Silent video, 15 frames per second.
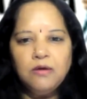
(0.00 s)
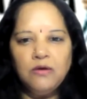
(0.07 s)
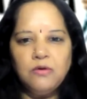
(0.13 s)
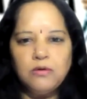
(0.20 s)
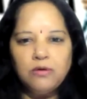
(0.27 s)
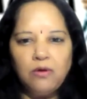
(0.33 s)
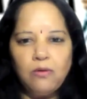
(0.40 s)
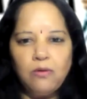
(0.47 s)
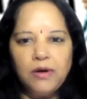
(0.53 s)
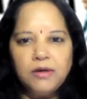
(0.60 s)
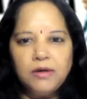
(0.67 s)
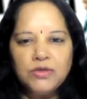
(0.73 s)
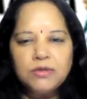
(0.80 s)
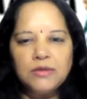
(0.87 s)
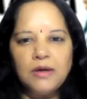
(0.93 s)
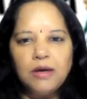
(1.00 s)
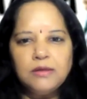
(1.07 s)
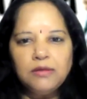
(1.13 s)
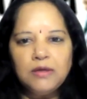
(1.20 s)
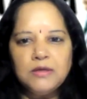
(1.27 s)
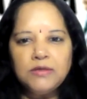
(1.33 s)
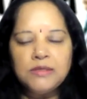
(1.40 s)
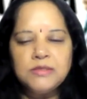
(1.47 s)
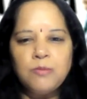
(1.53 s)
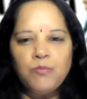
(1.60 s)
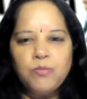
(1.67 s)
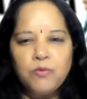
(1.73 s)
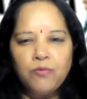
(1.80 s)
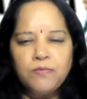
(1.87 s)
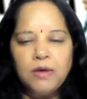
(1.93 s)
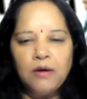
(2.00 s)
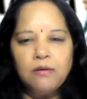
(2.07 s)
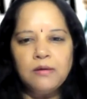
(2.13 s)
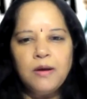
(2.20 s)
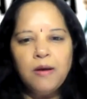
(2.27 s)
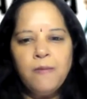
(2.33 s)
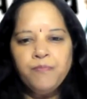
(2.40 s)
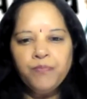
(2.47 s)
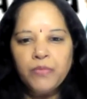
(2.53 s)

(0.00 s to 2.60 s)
your knowledge and then just improve your